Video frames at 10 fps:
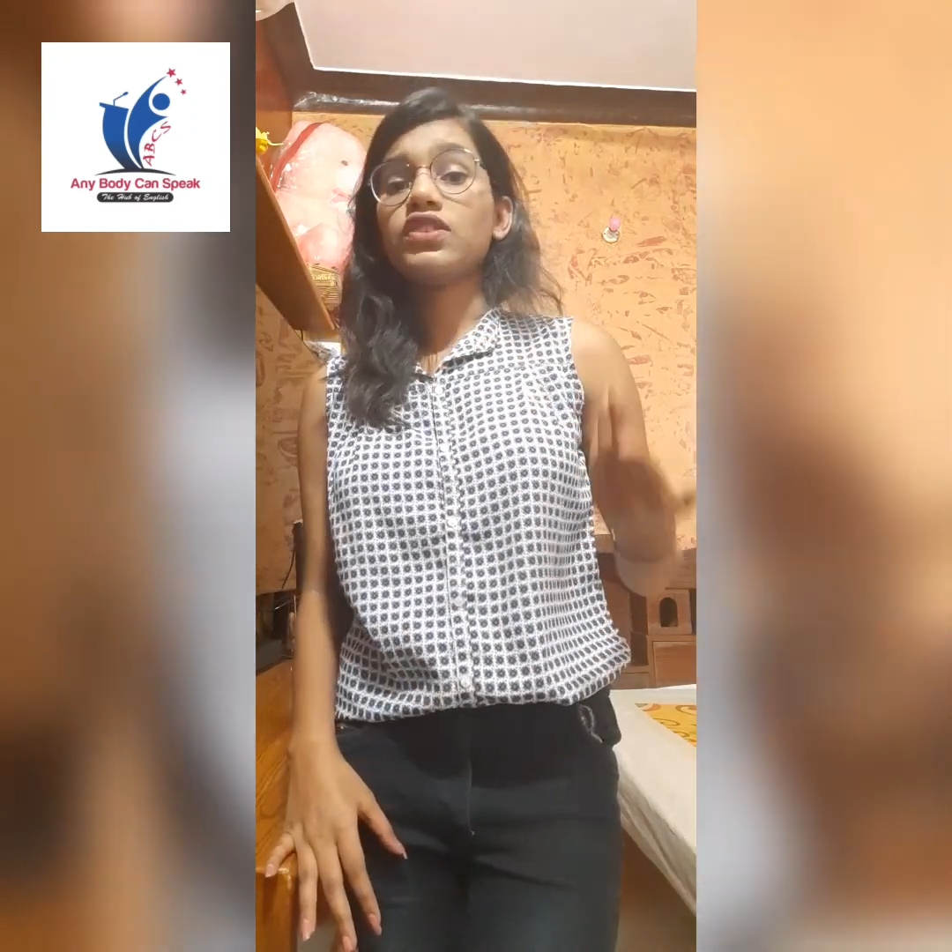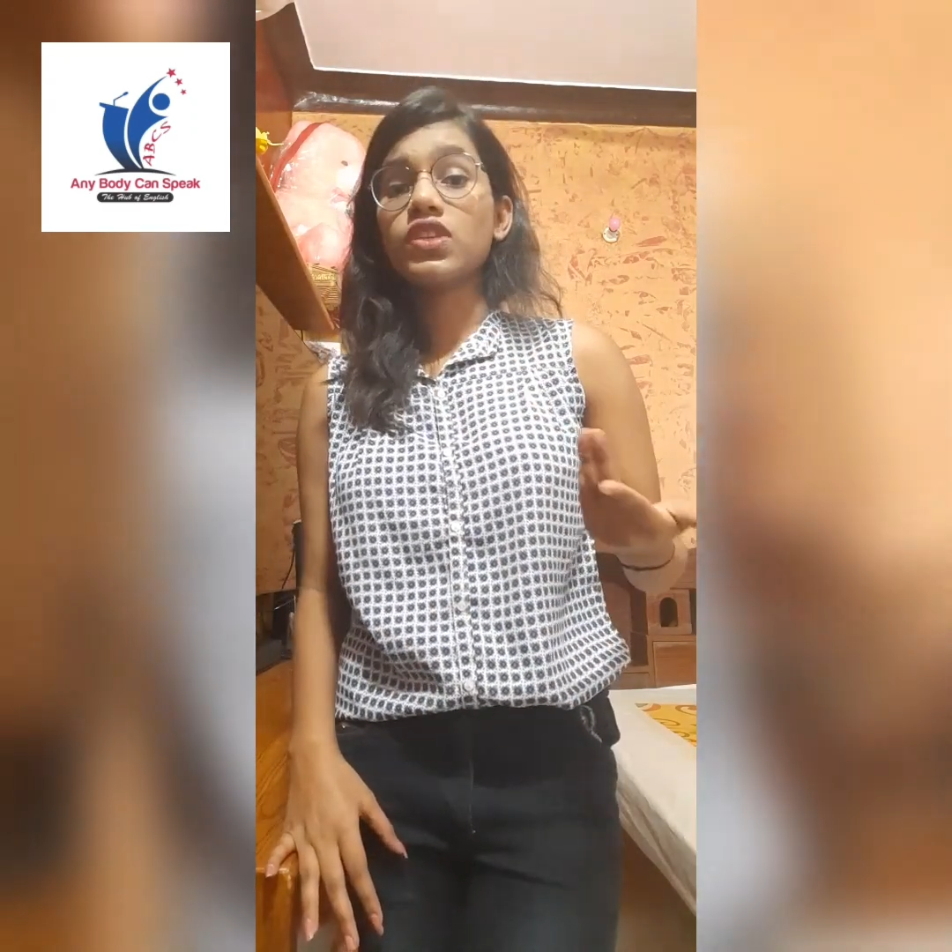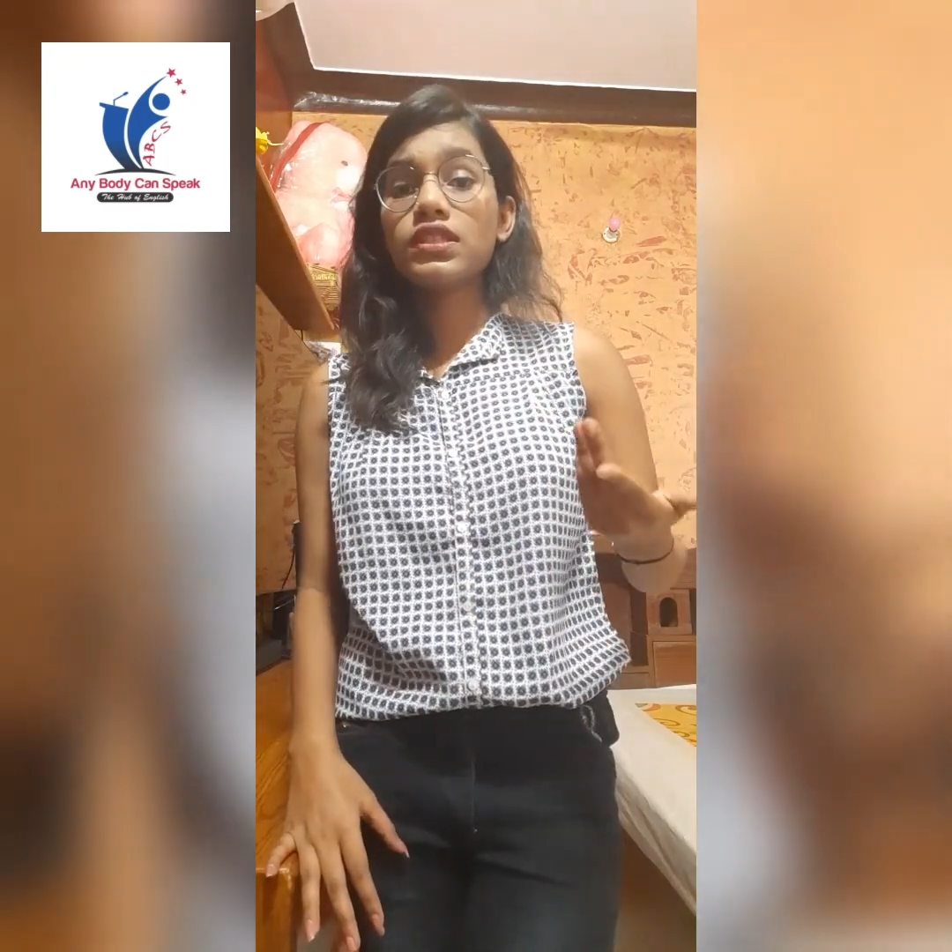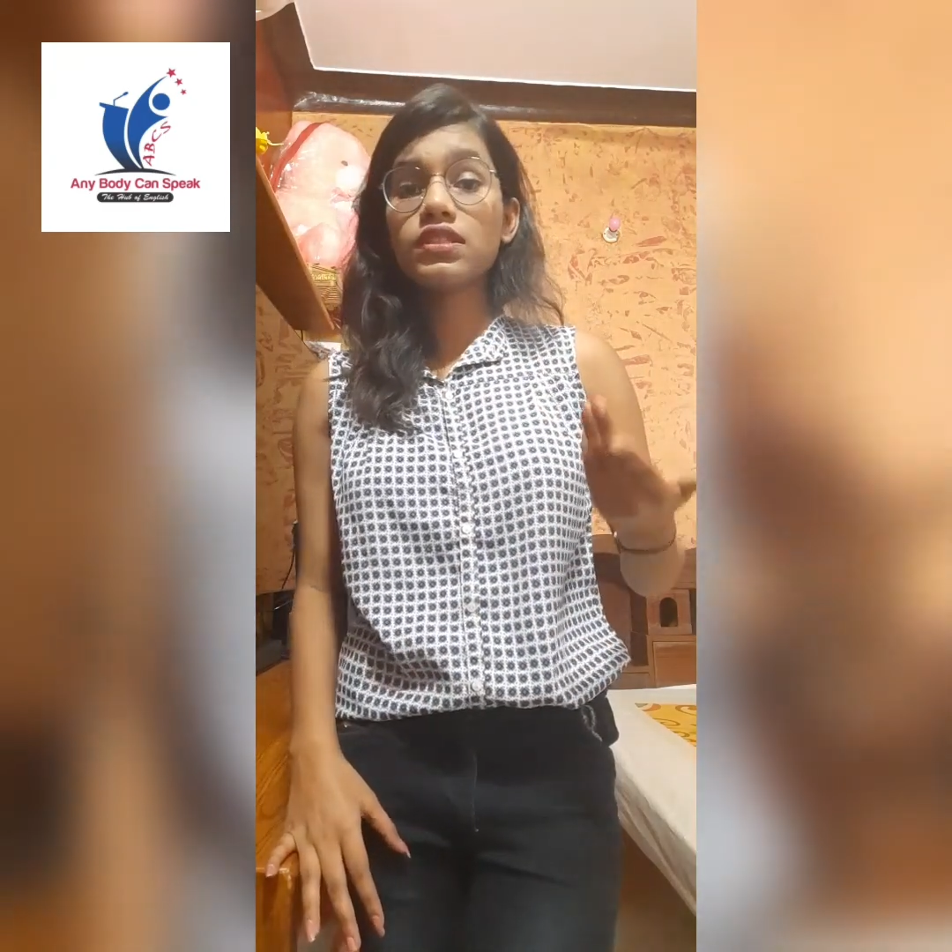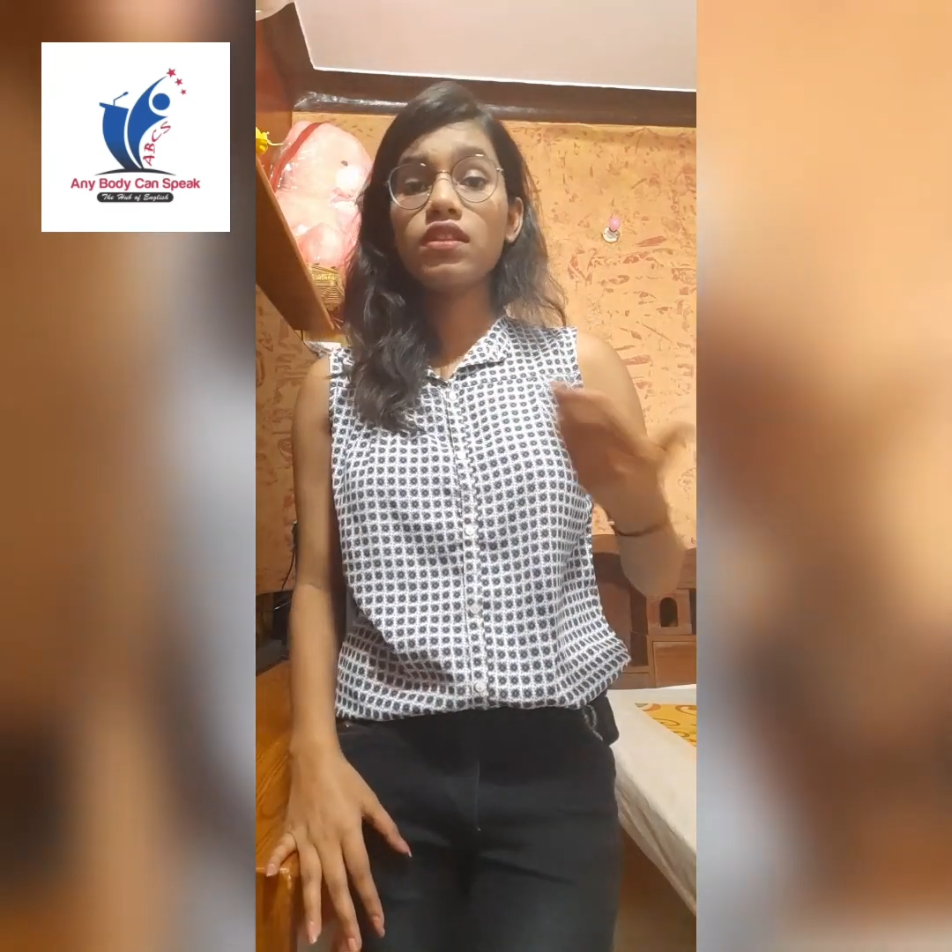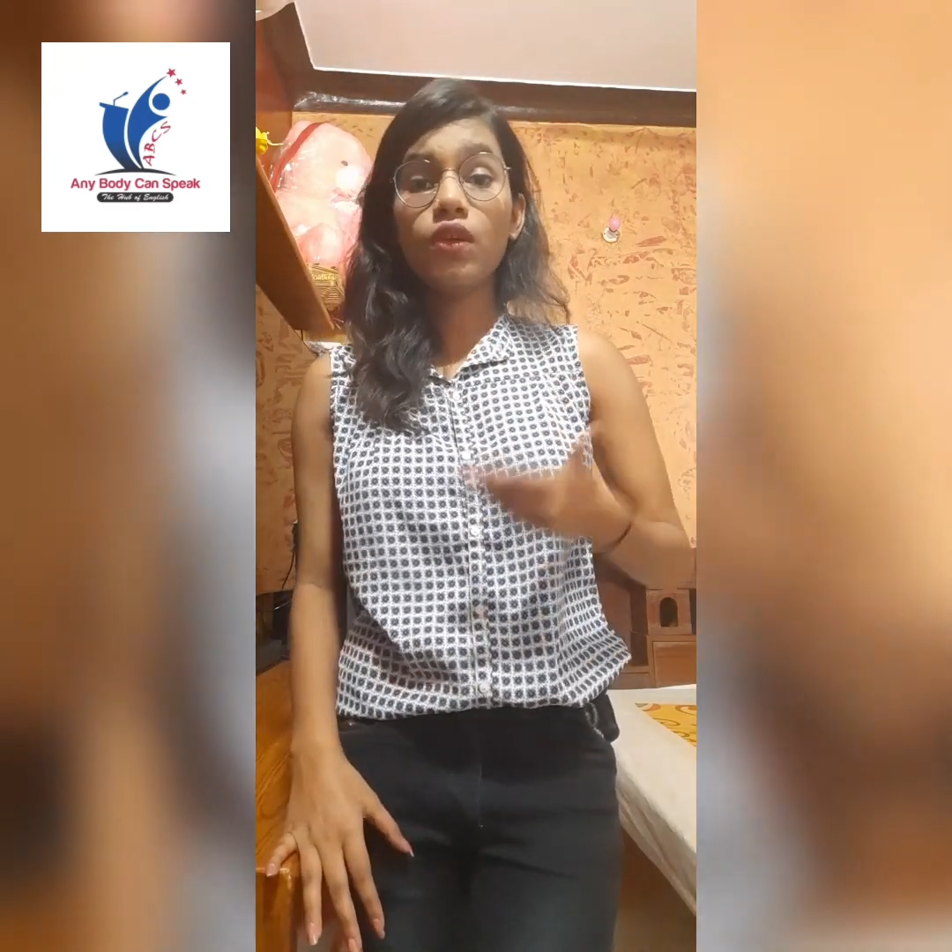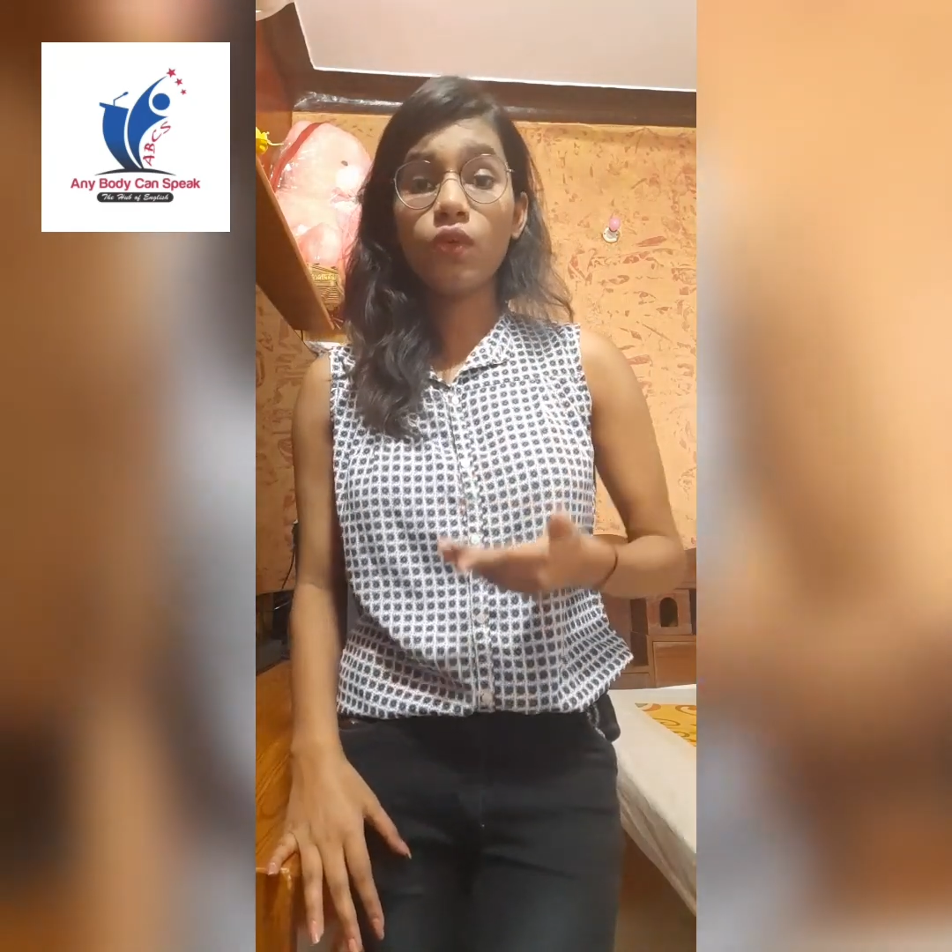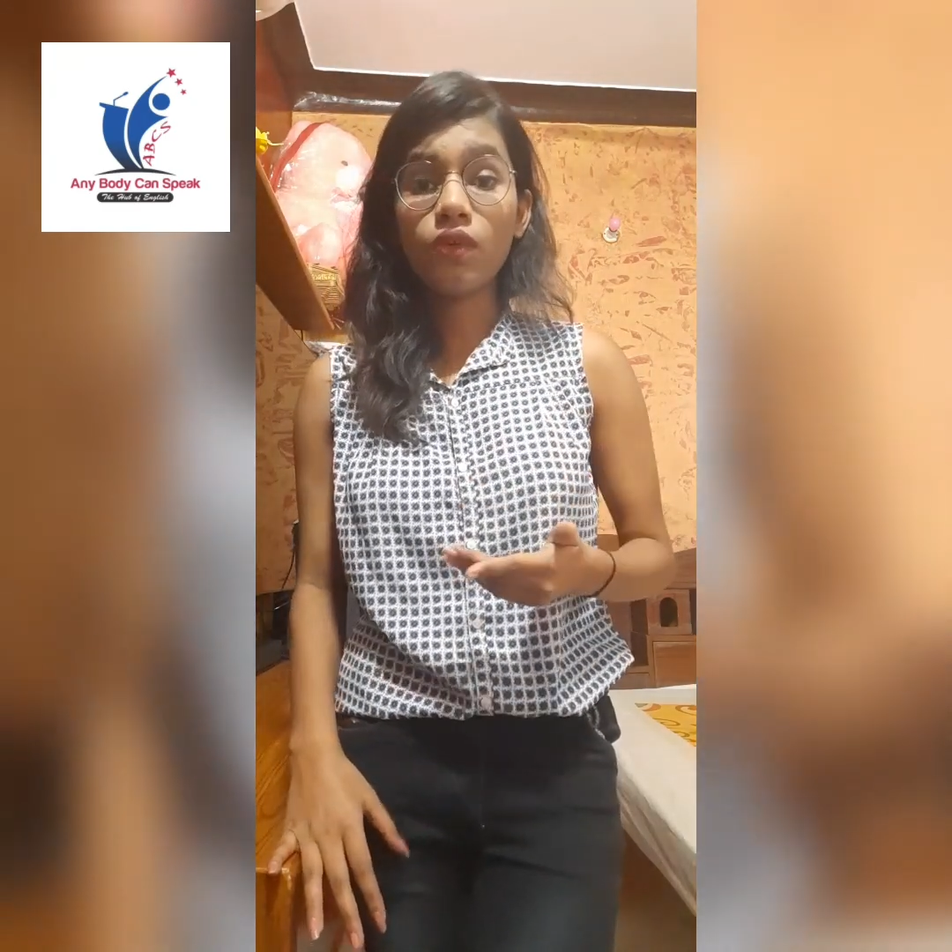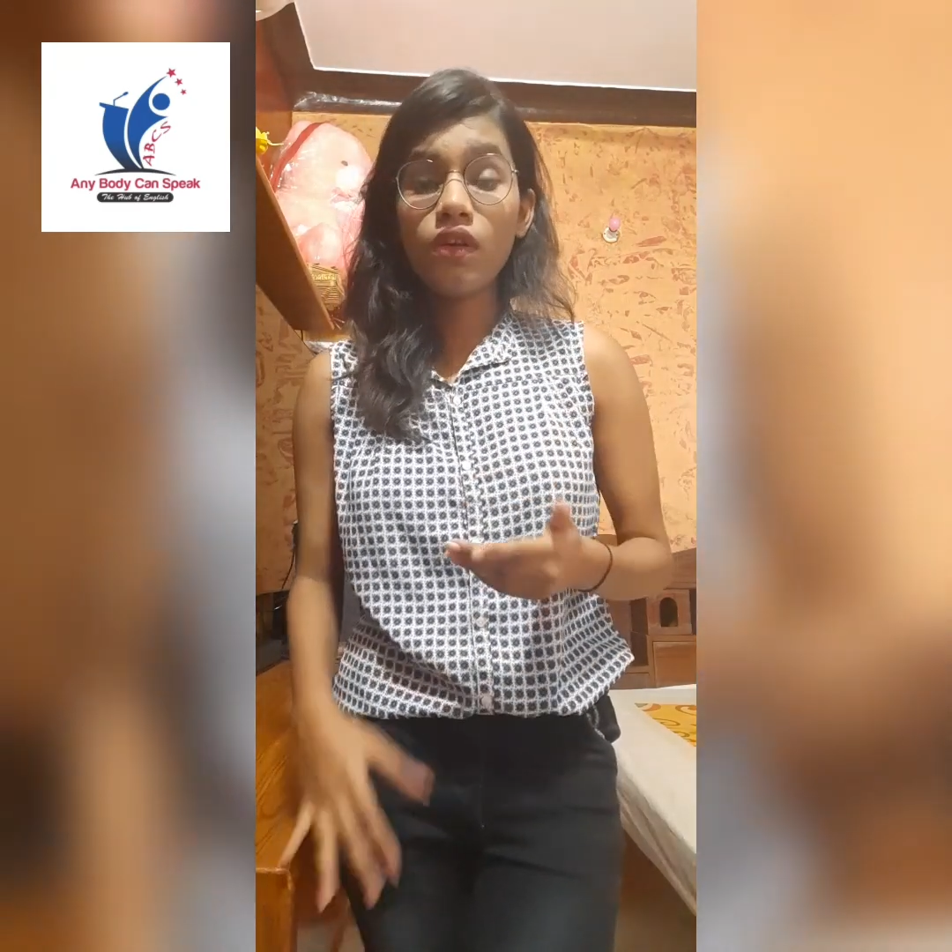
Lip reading: is low.